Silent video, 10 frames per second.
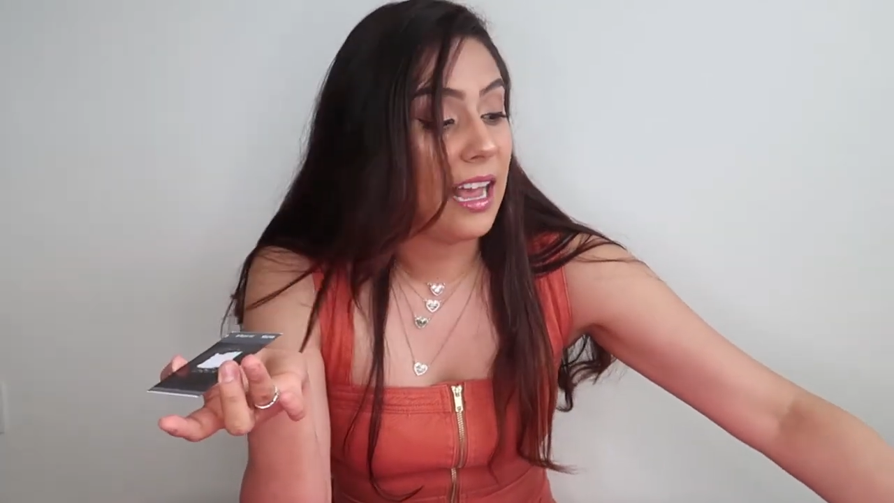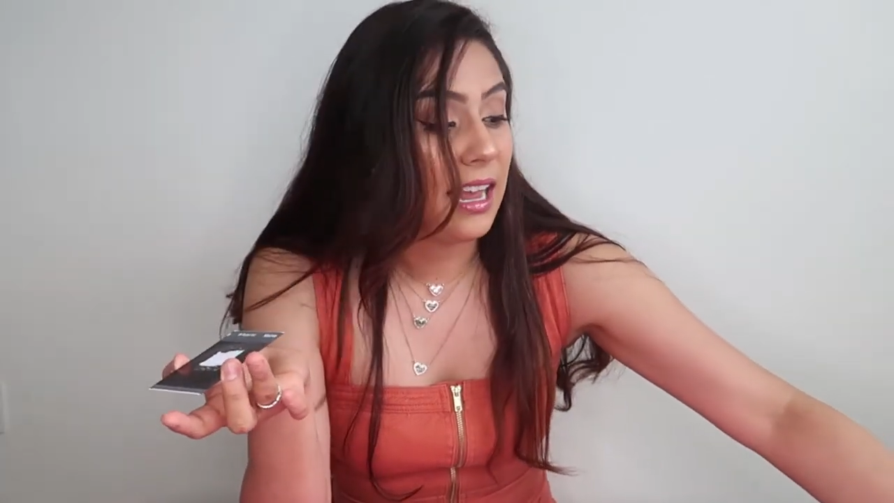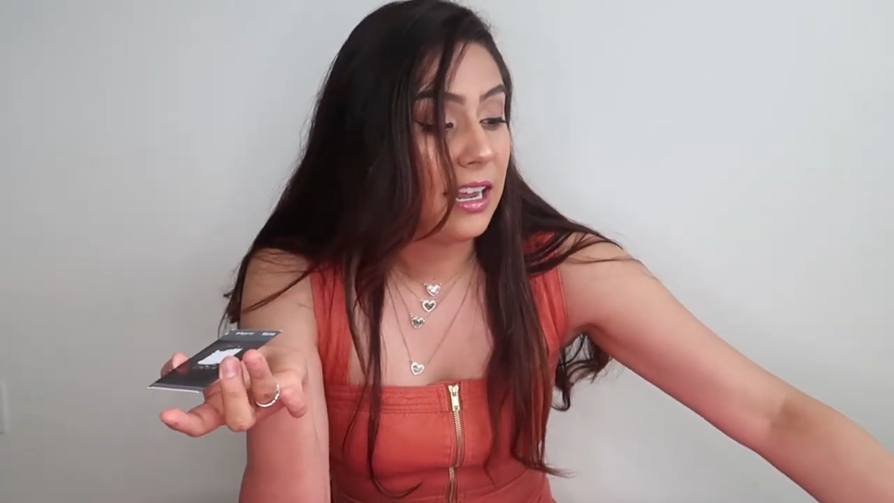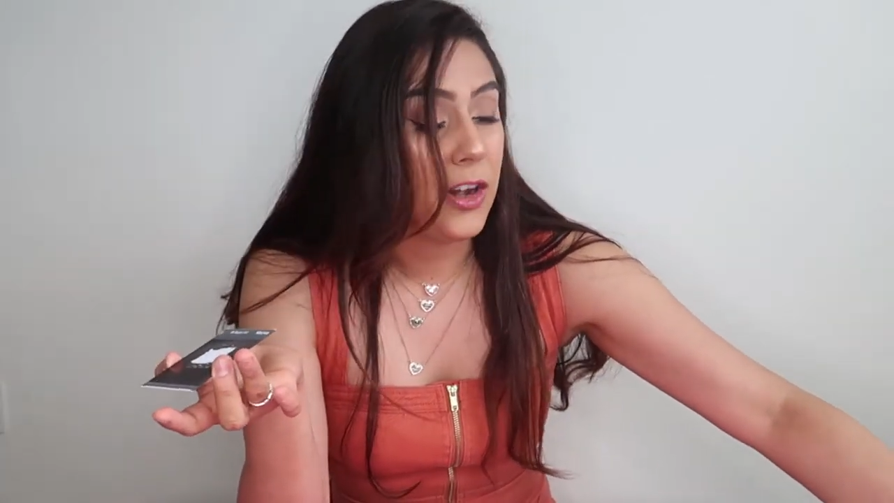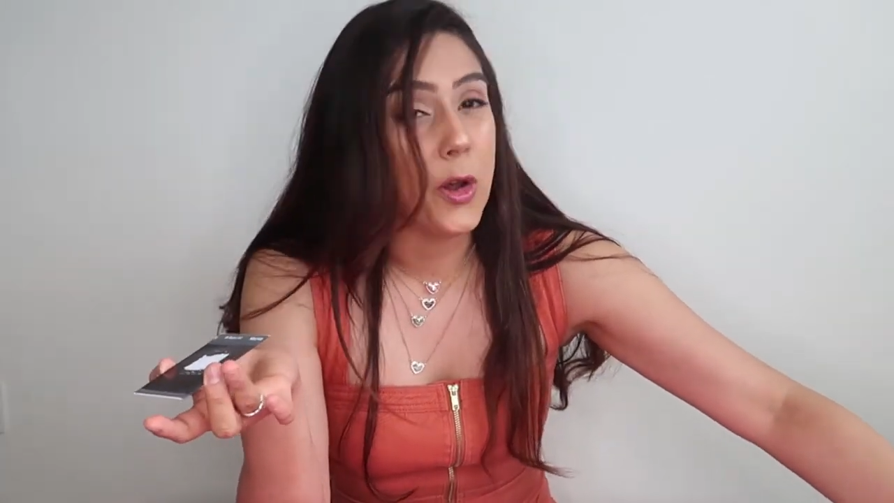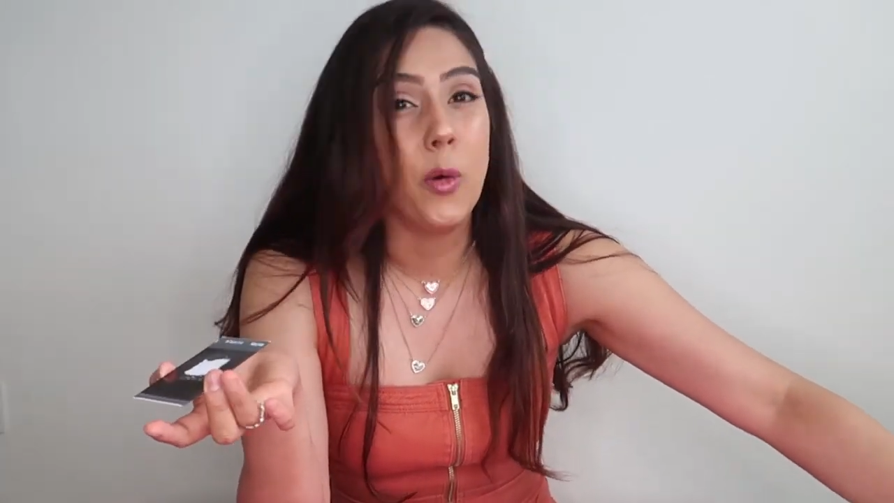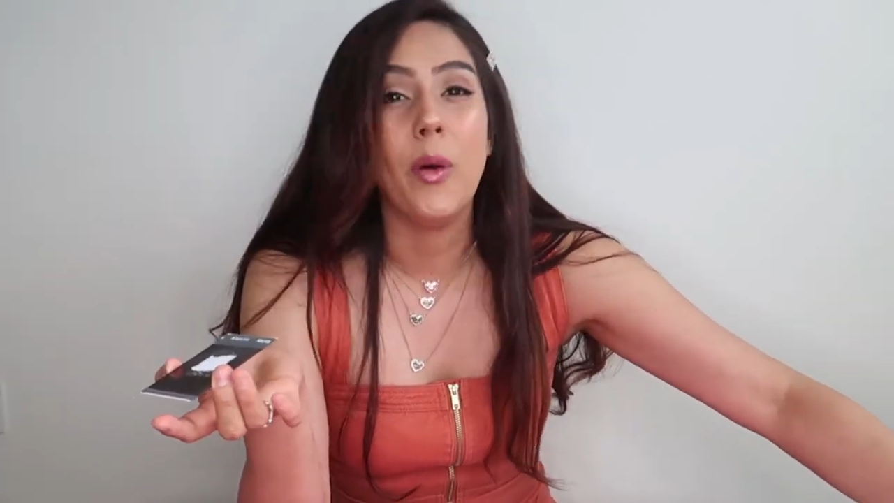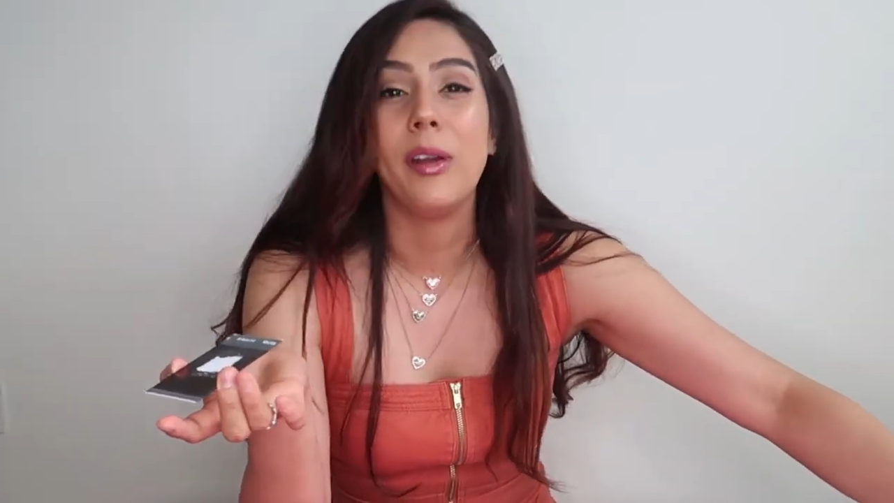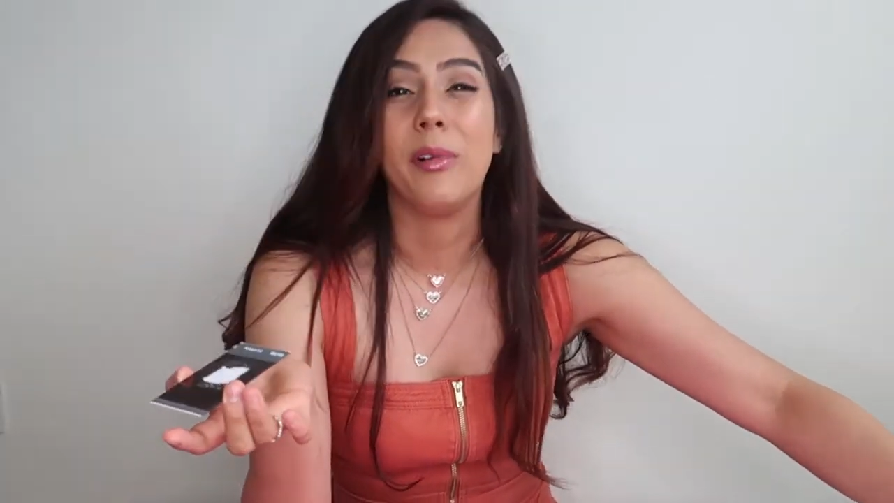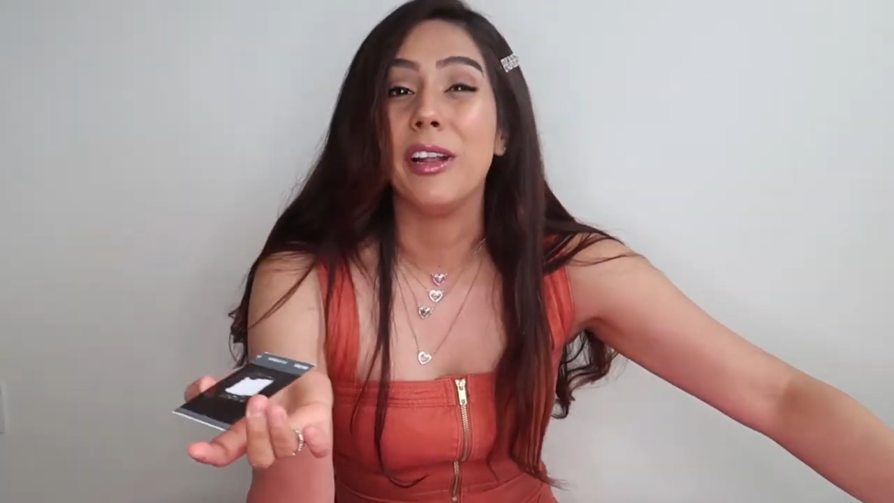I know
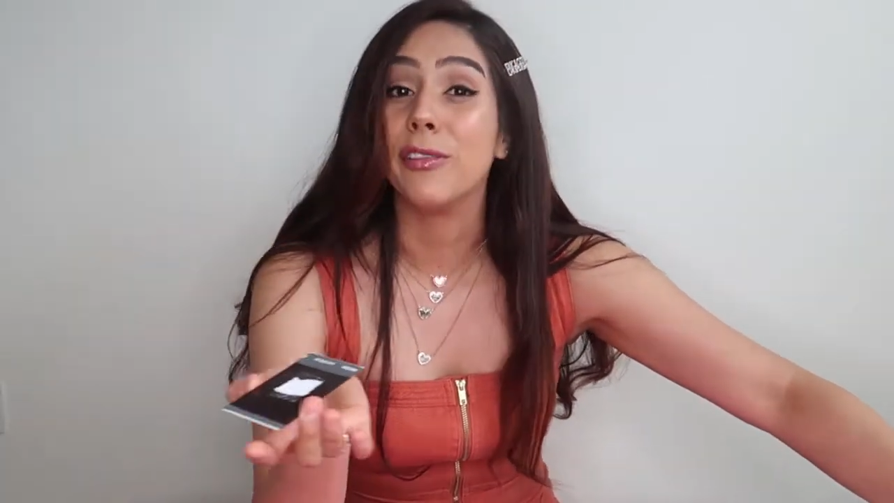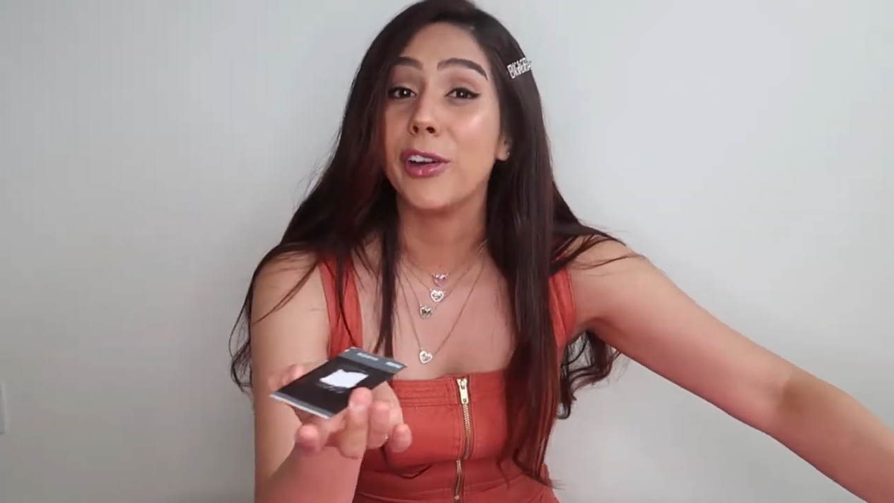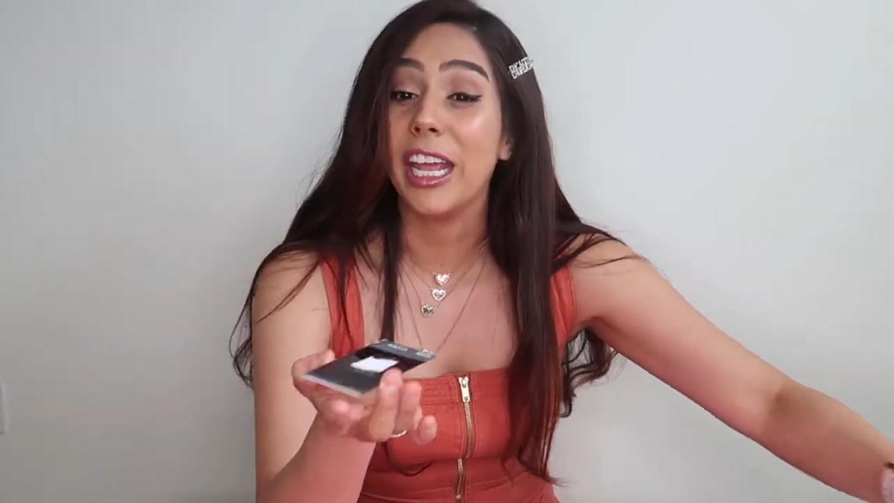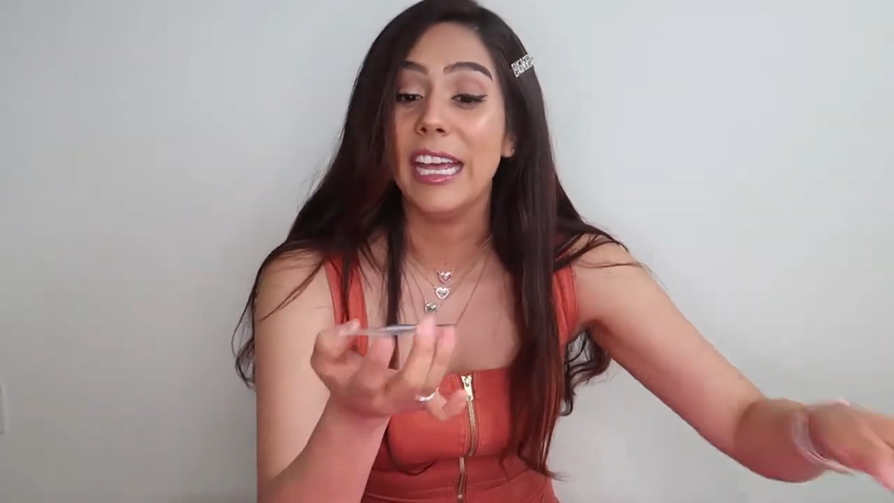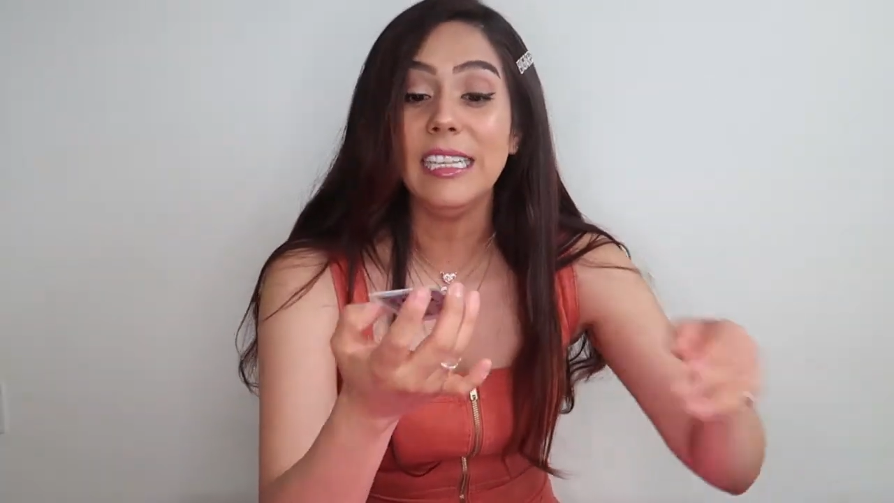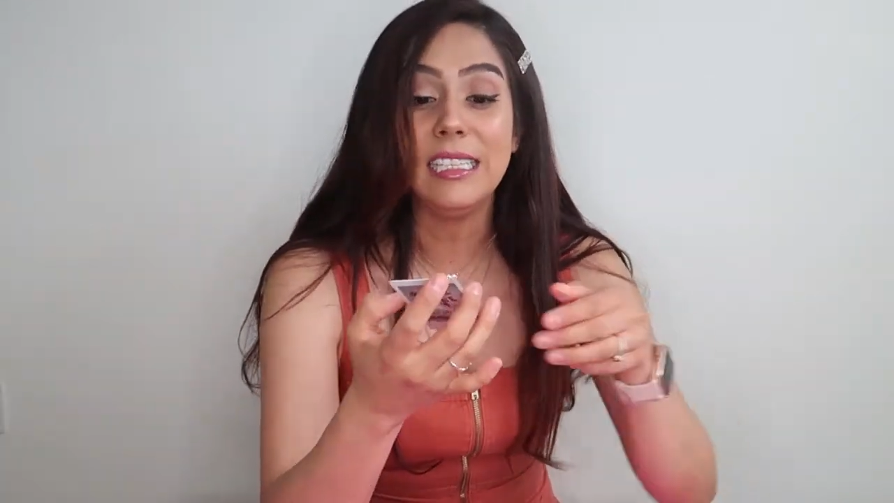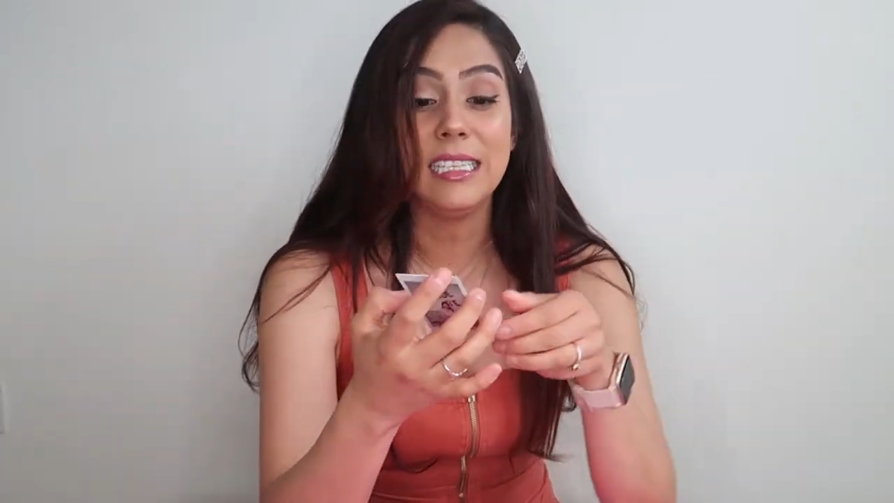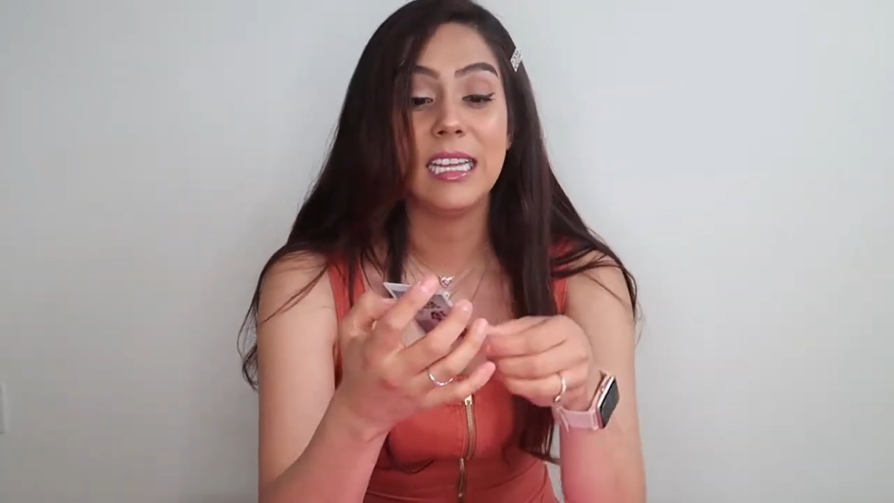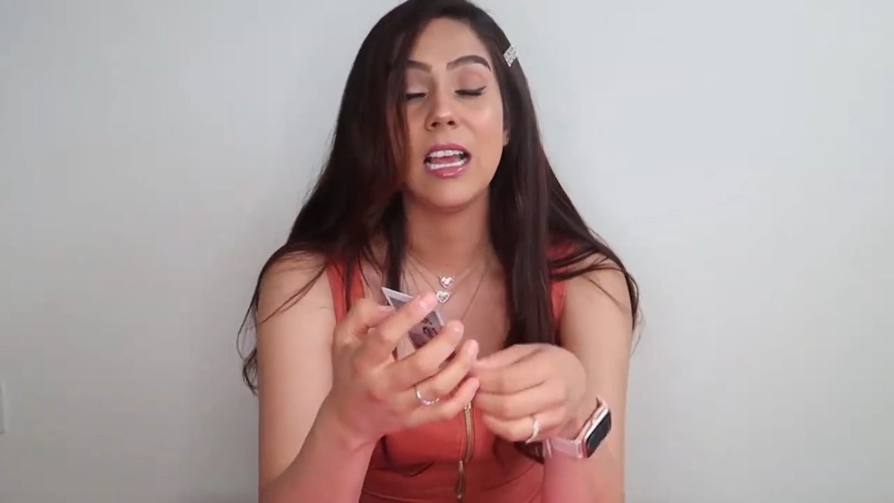I don't want to forget